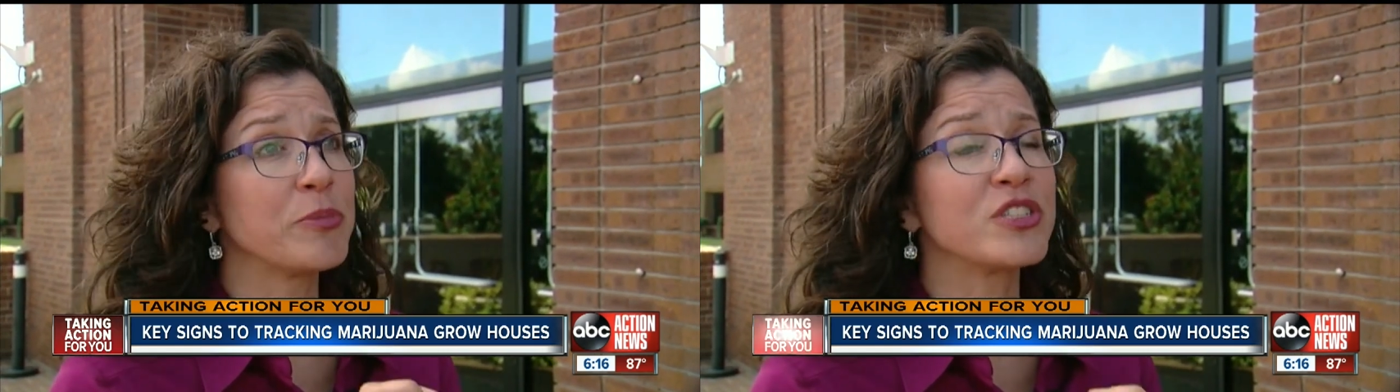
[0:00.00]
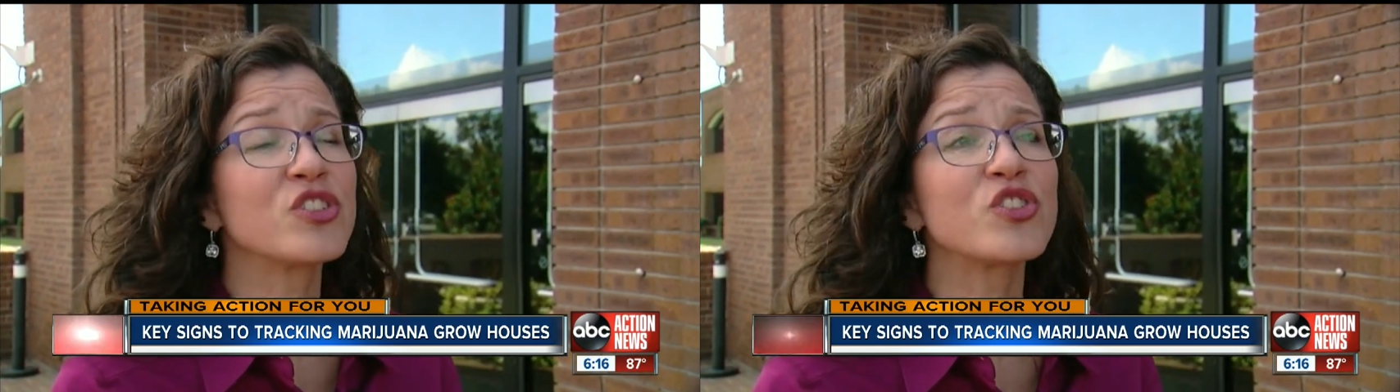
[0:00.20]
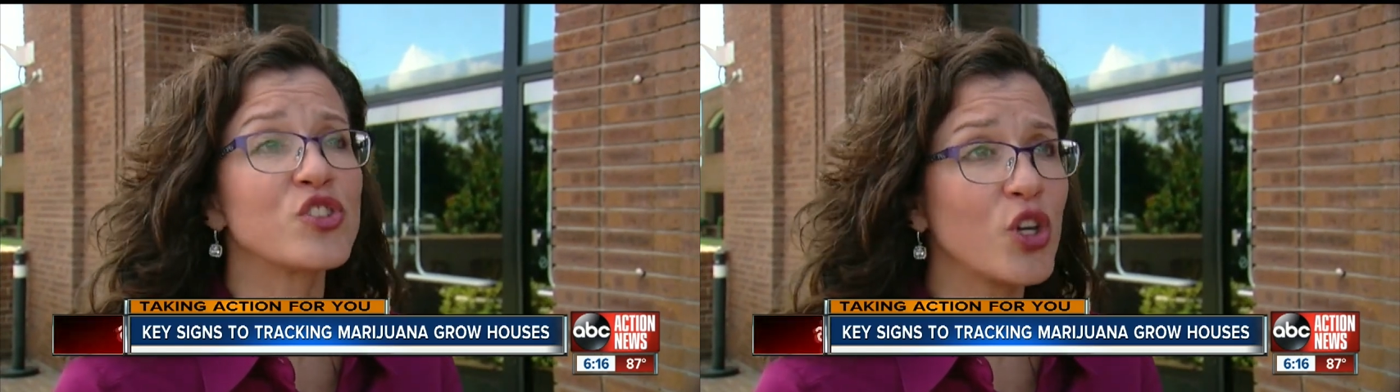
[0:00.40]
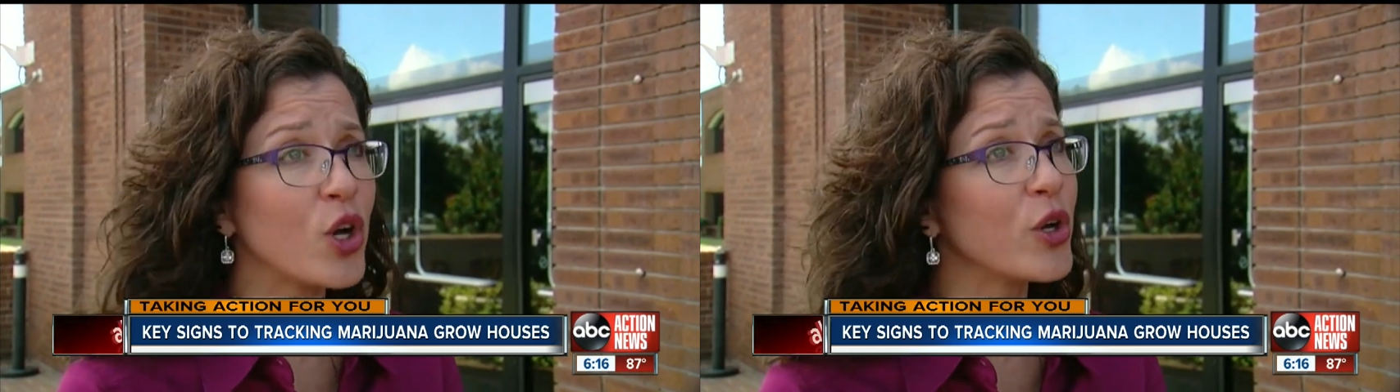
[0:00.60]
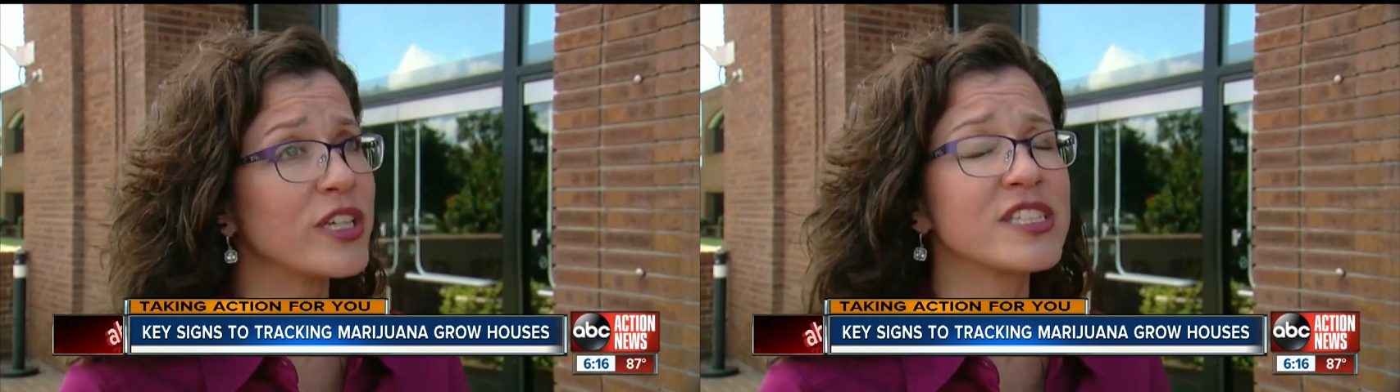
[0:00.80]
but
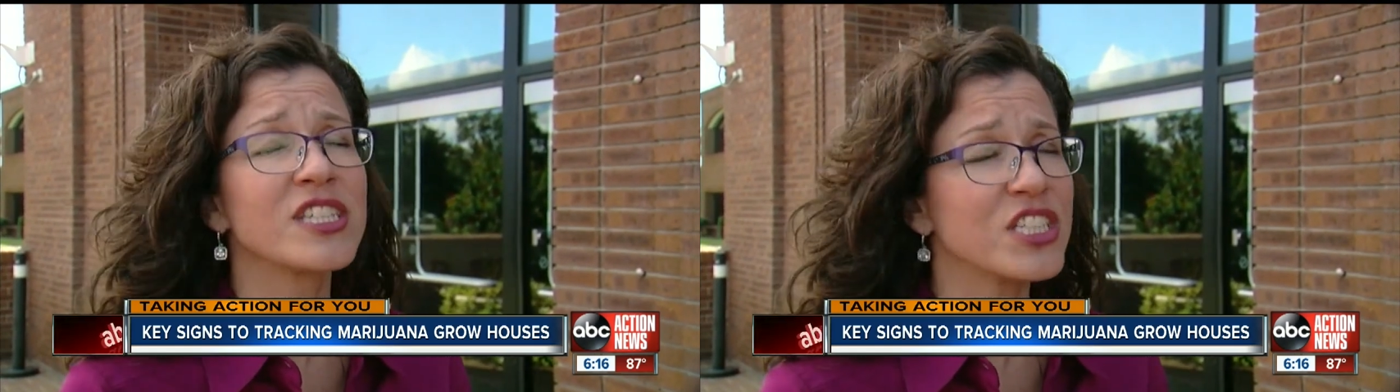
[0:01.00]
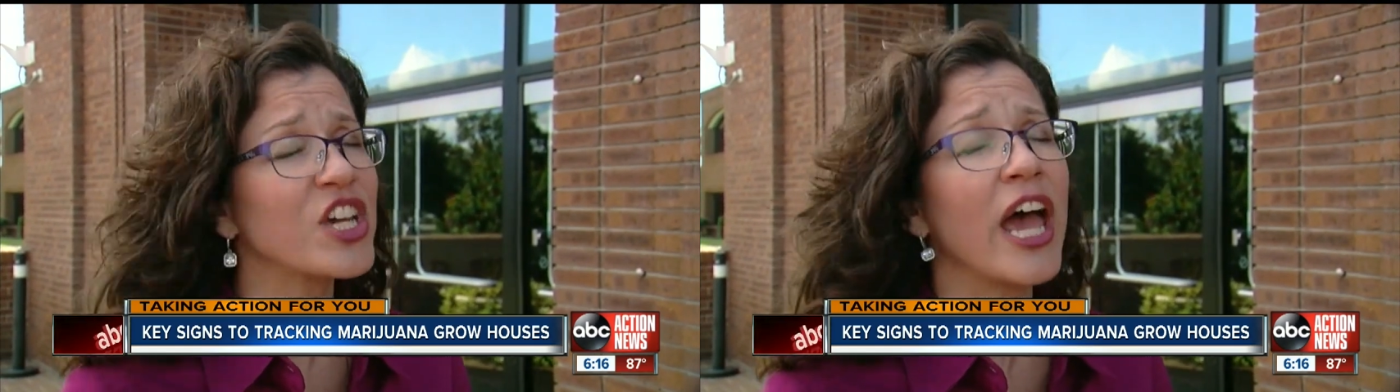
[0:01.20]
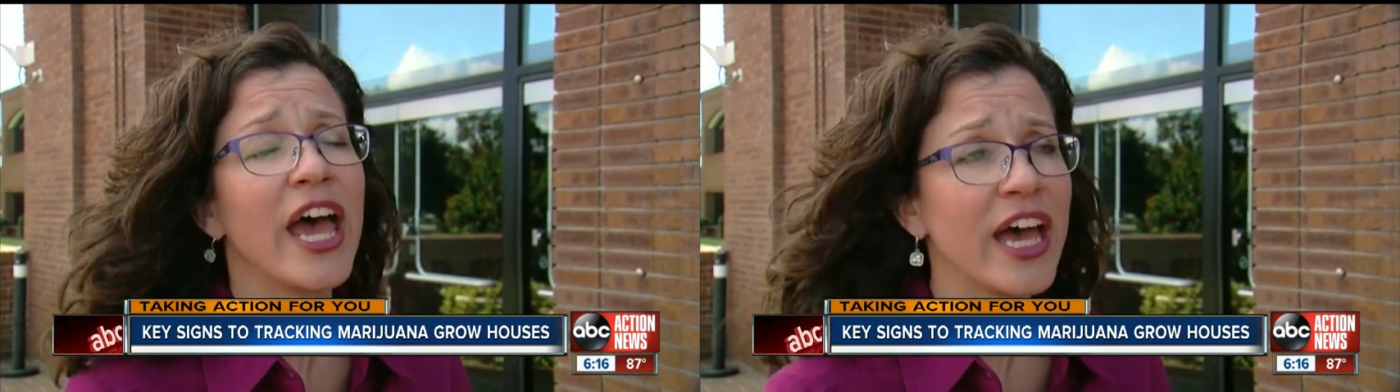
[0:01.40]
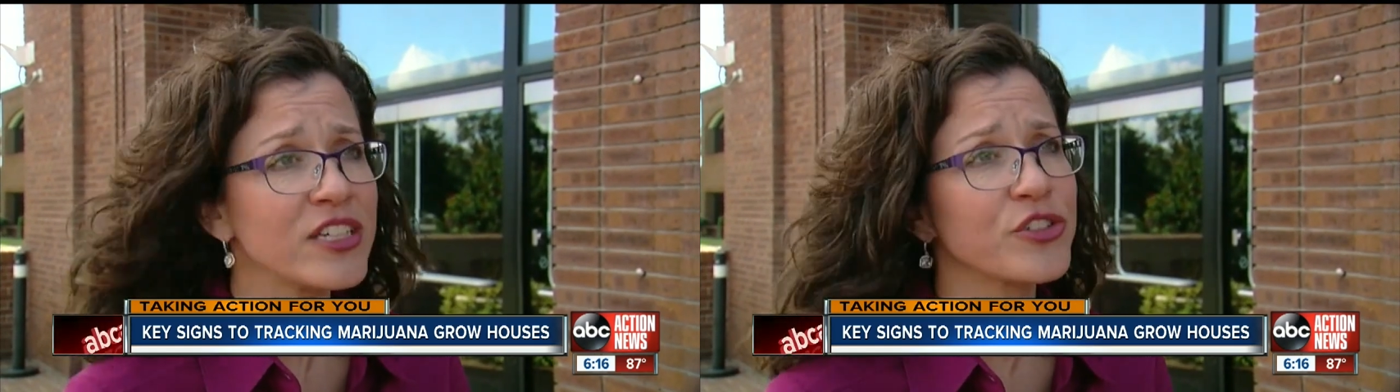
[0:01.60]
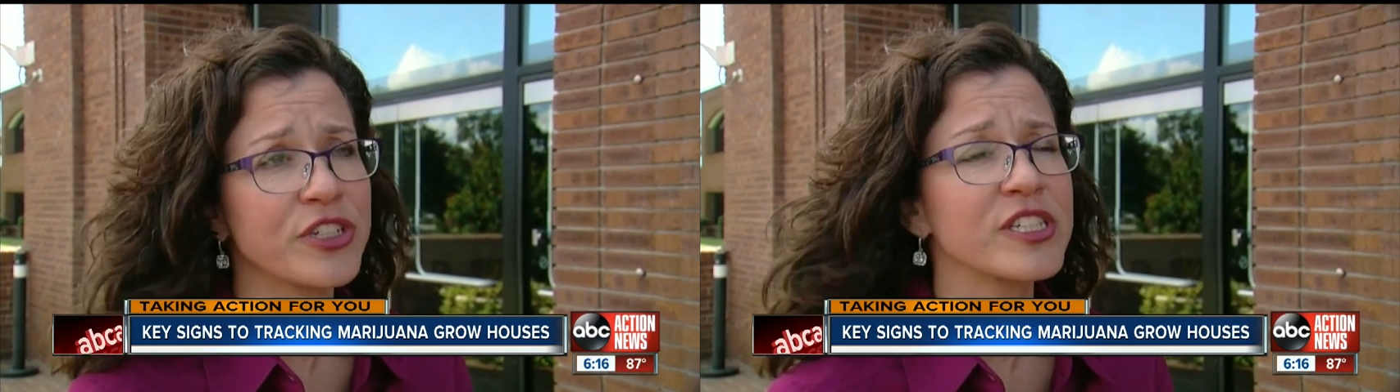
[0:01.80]
so in such a
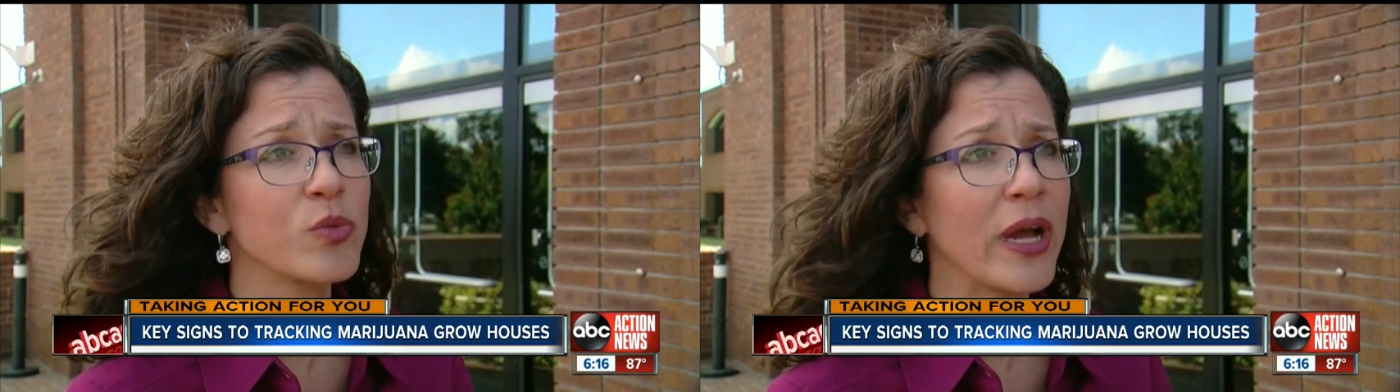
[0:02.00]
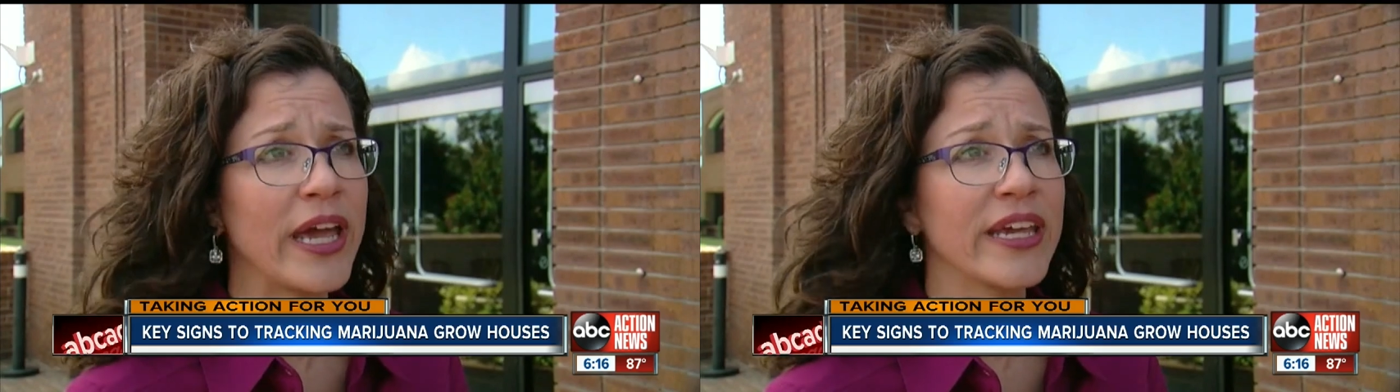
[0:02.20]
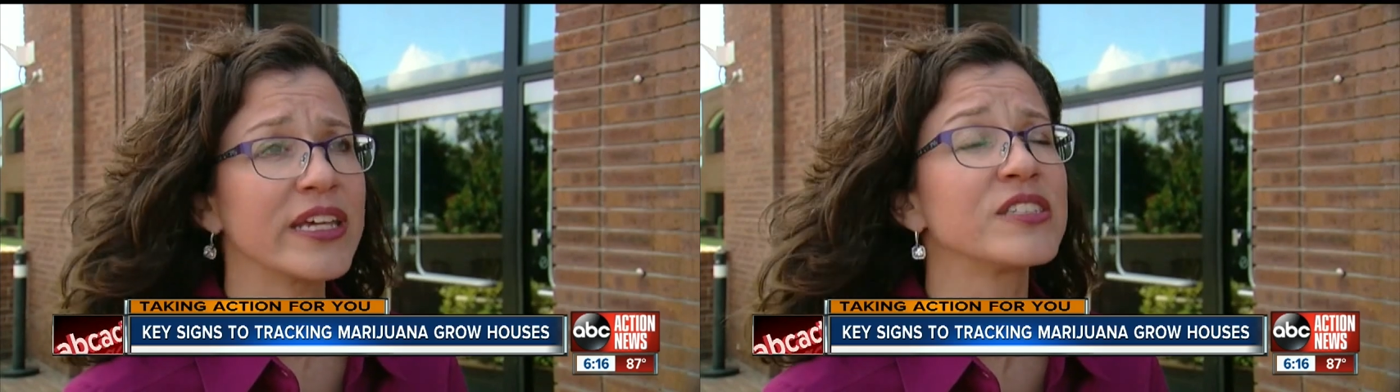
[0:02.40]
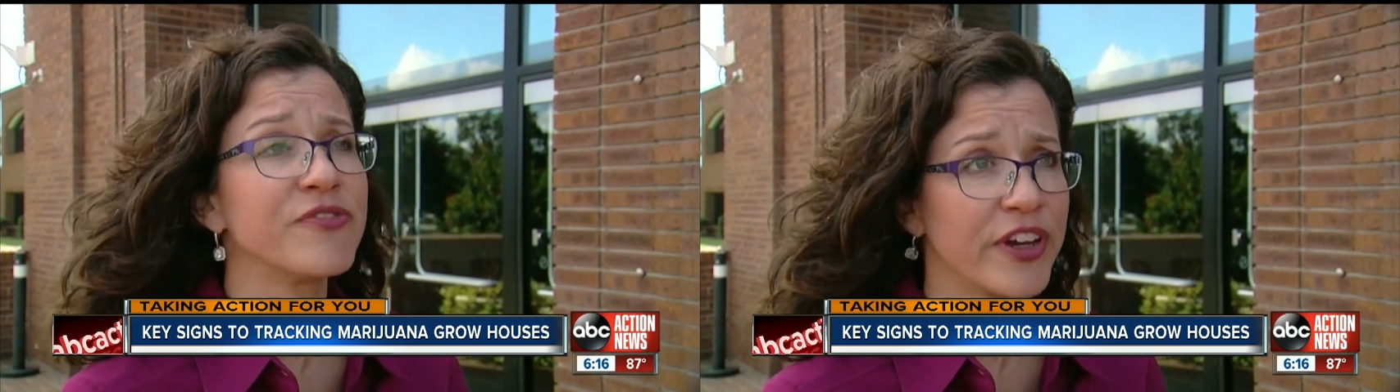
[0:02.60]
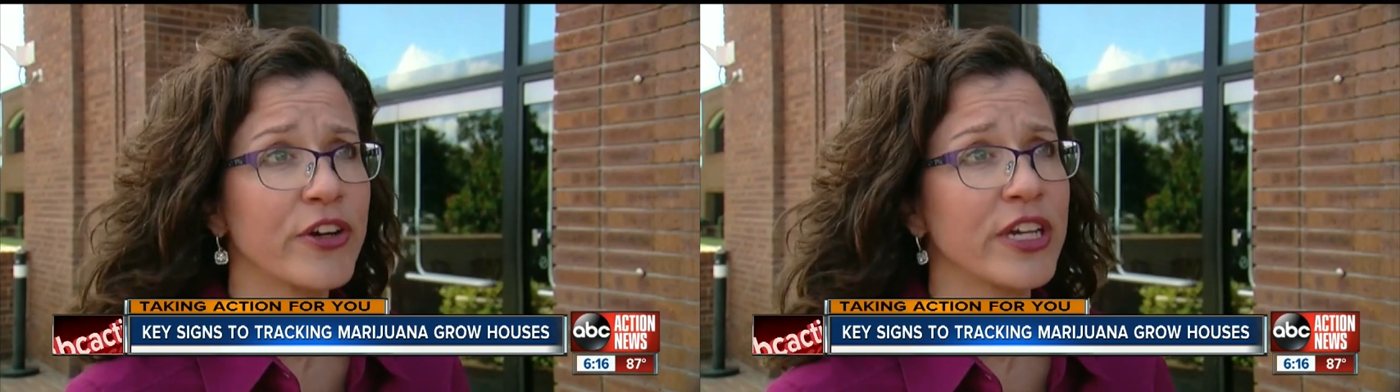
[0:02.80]
hazardous way is
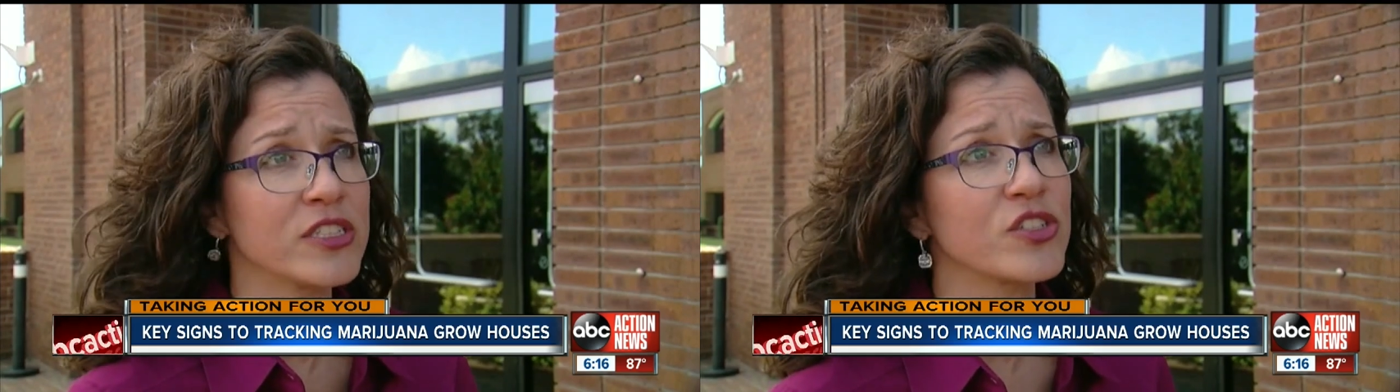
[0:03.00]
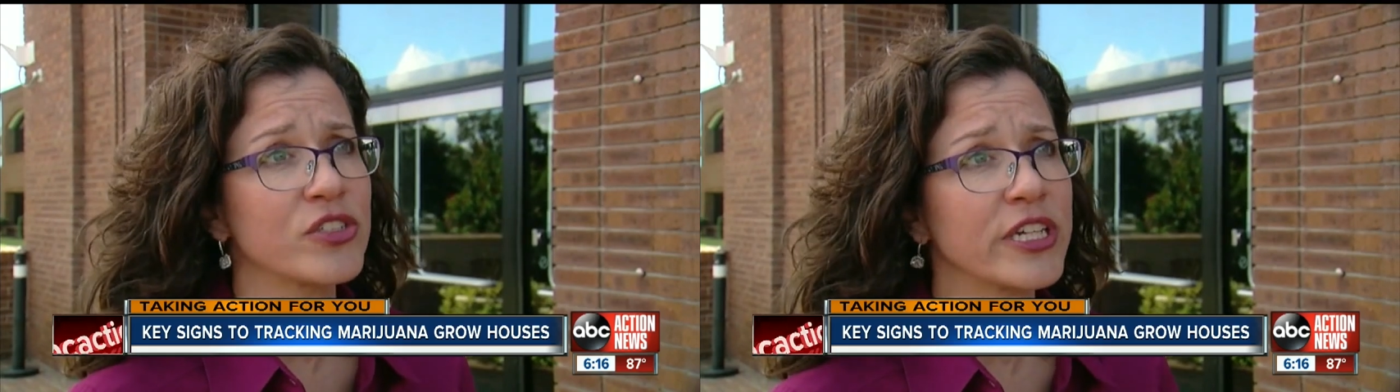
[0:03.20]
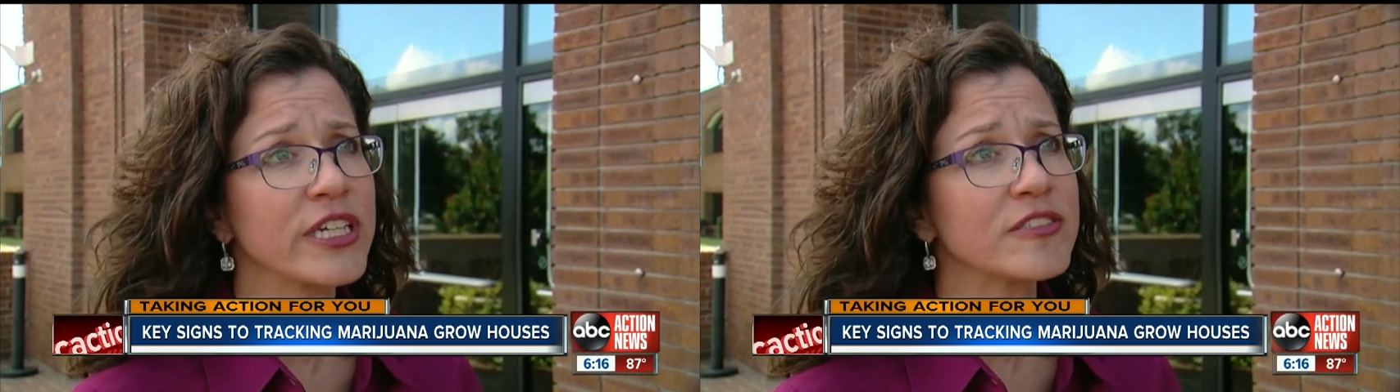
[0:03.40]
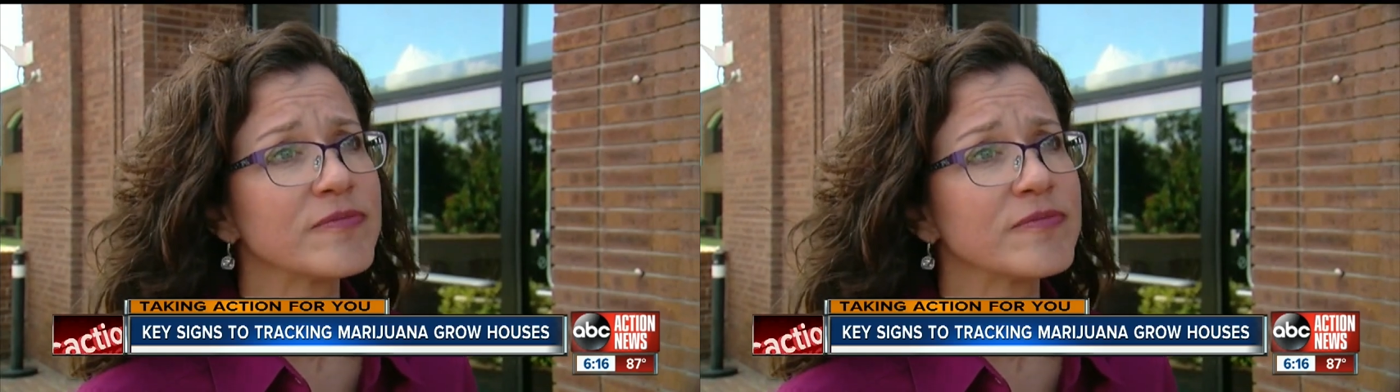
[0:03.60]
very concerning.